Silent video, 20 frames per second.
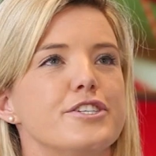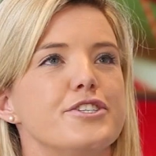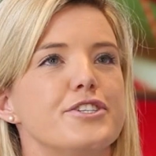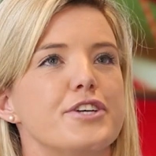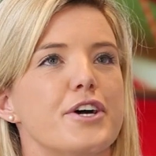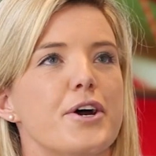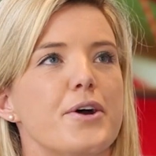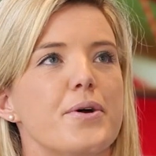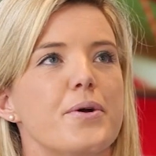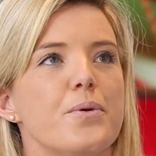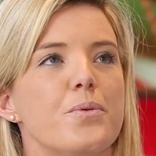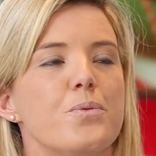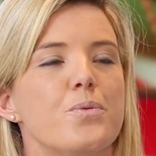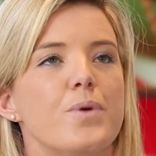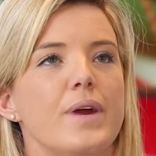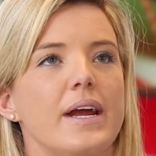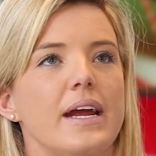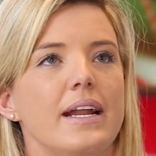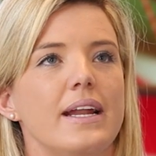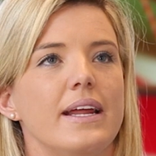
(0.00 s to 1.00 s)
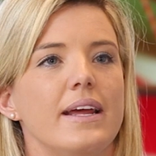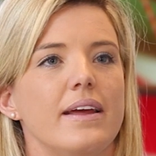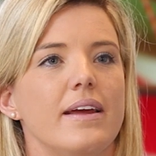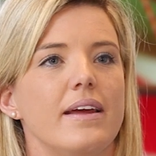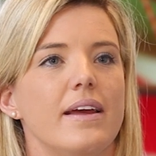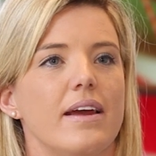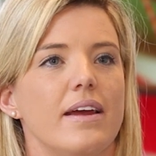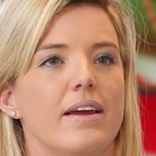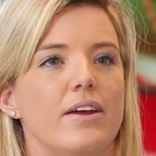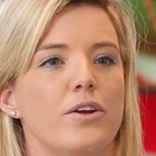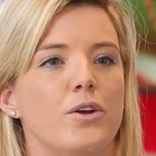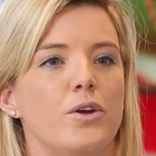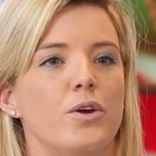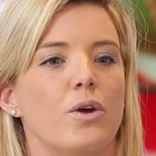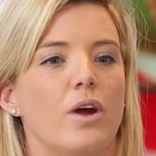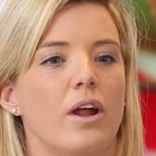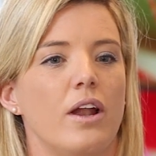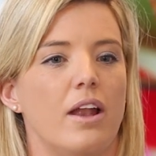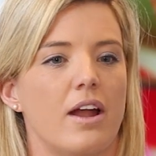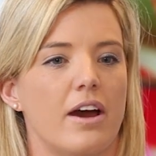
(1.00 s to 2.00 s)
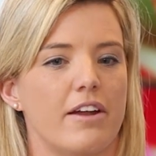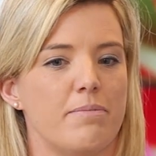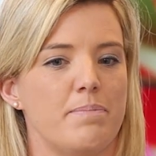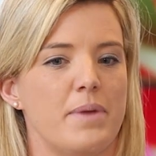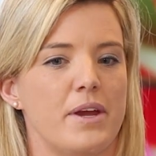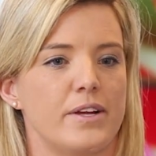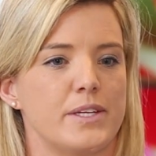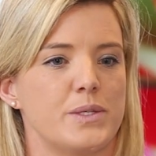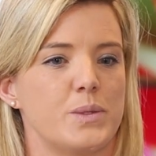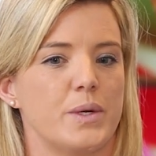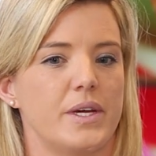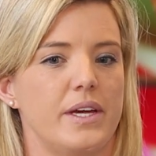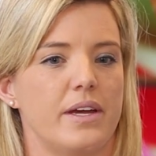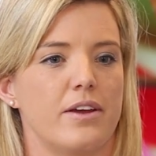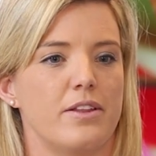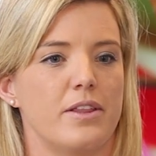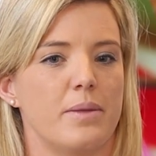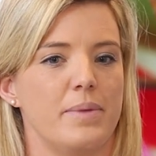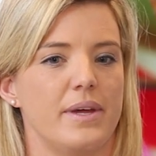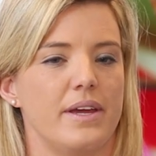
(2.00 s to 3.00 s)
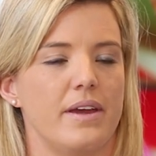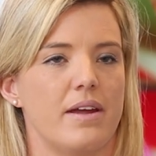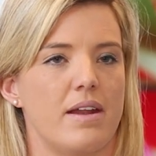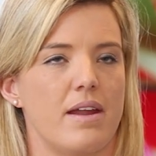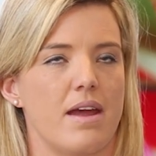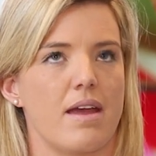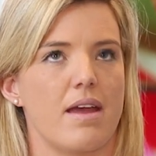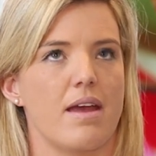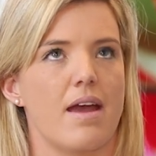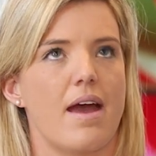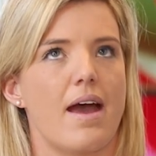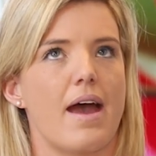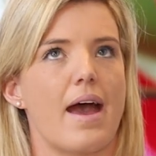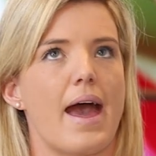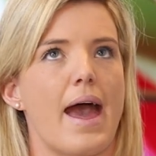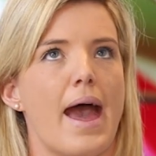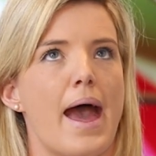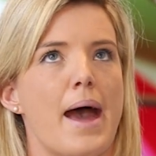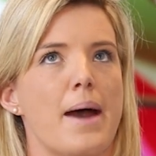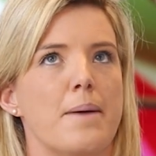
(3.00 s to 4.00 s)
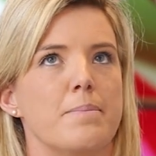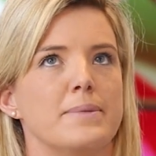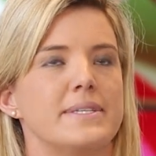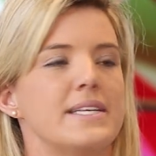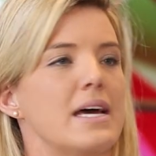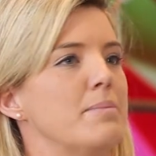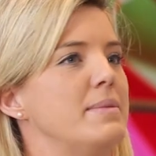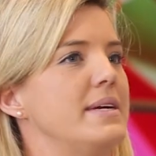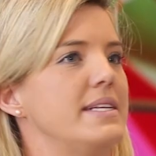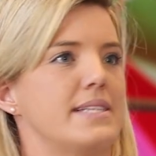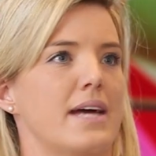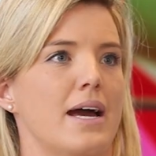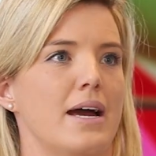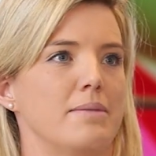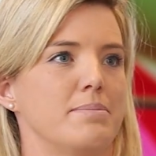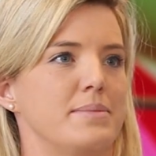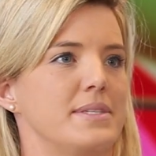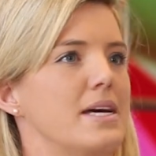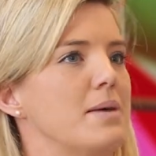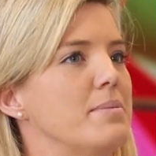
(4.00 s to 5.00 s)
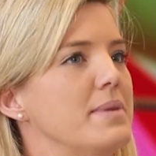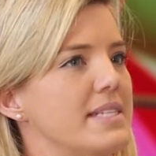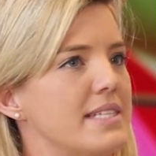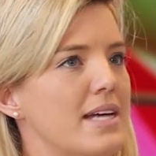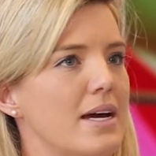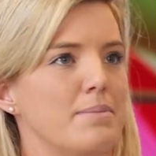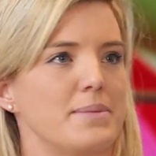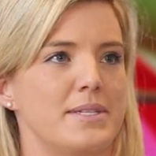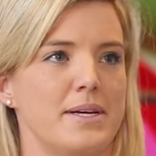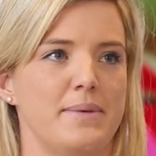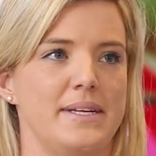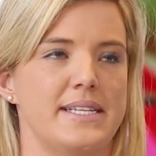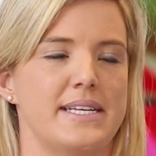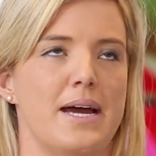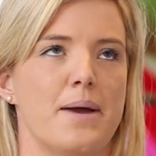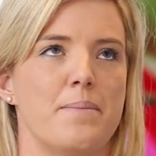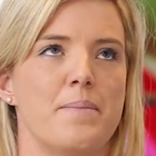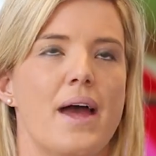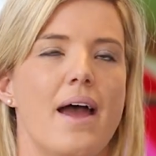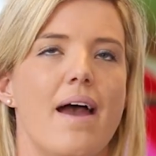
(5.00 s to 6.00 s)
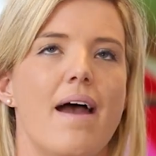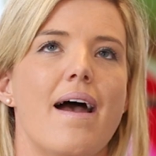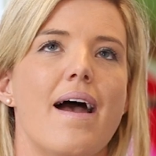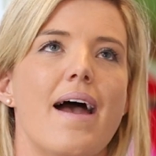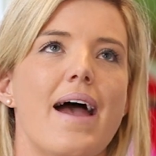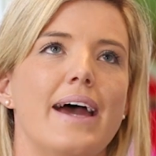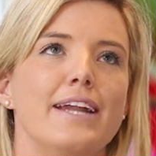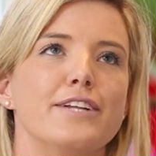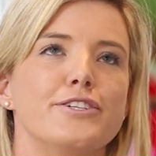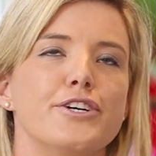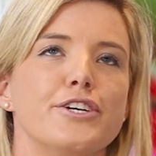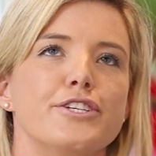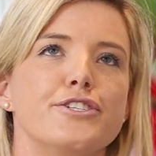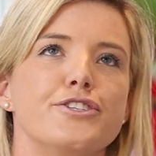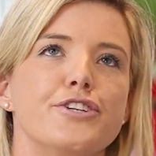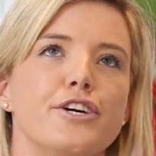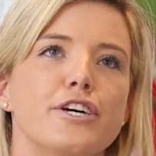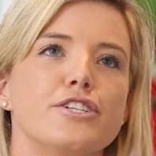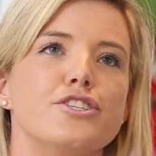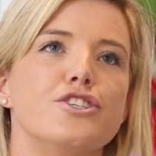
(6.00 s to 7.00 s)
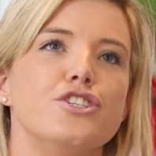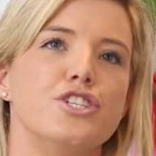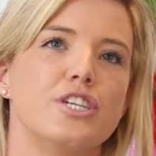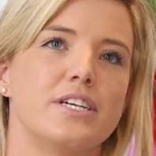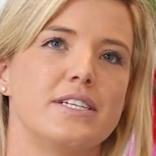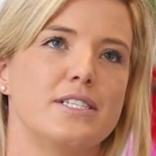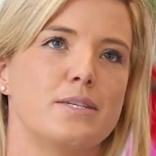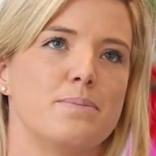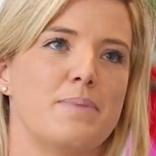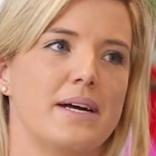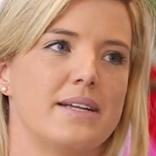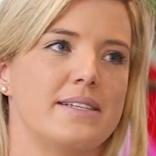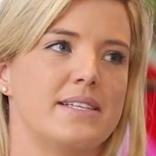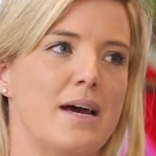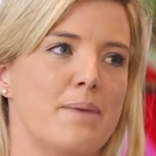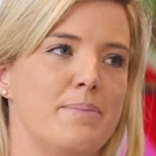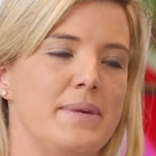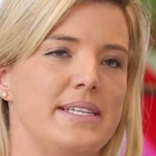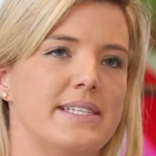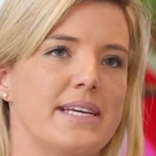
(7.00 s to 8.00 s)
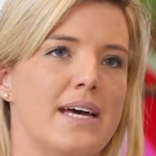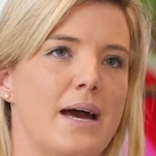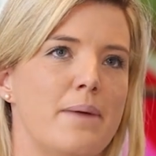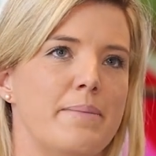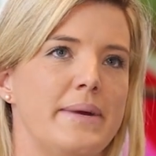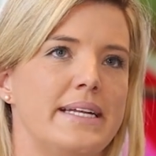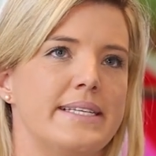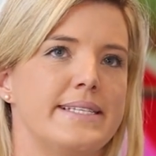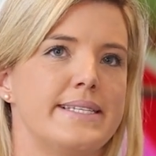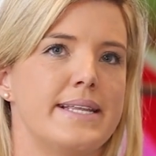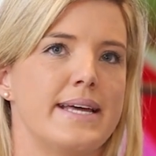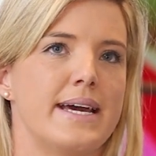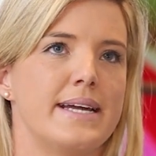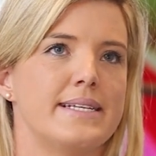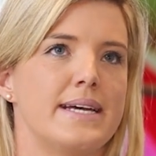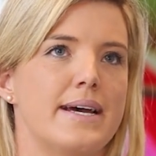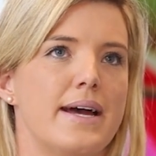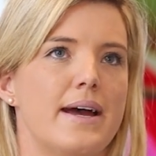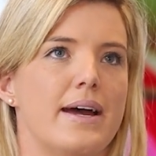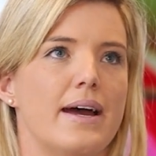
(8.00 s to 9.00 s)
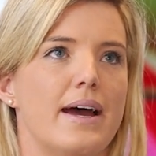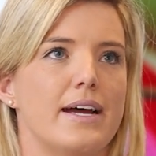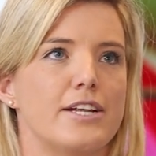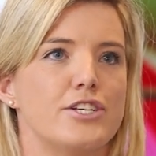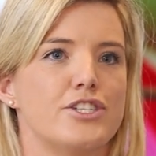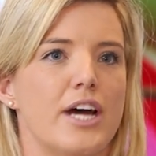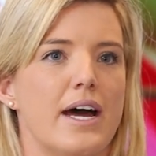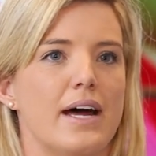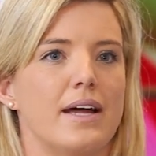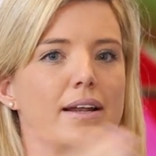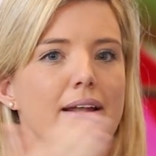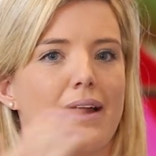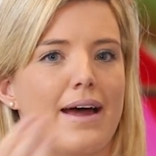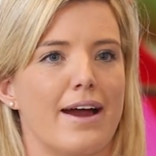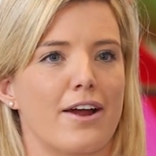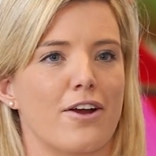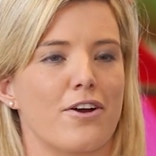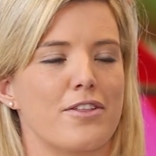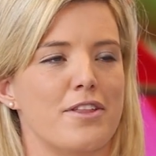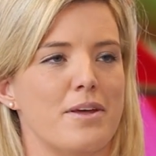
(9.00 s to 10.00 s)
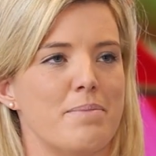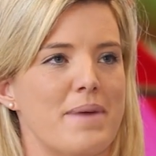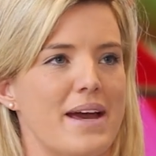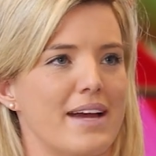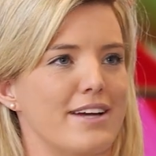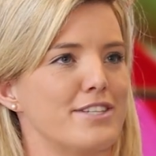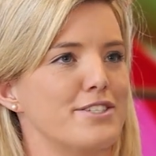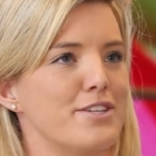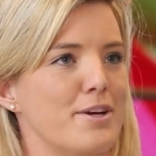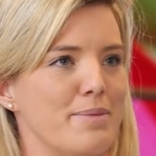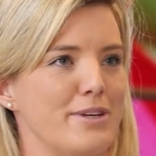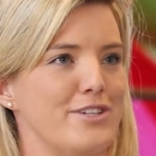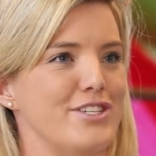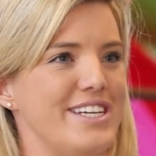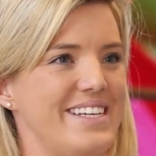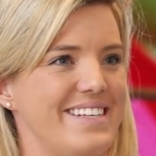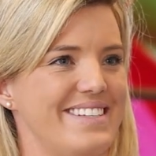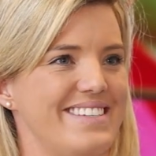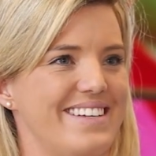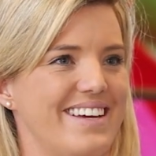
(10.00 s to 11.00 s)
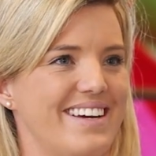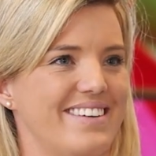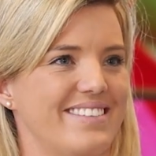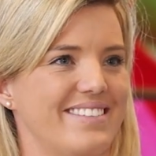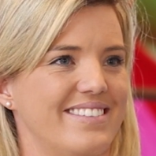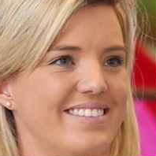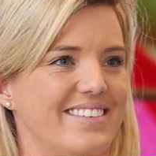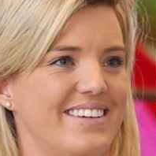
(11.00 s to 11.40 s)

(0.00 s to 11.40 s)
So really, a lot of parents will hear in the beginning, tummy time, tummy time, tummy time. And so it's not just about tummy time, it's that a child lying on their back is so much easier.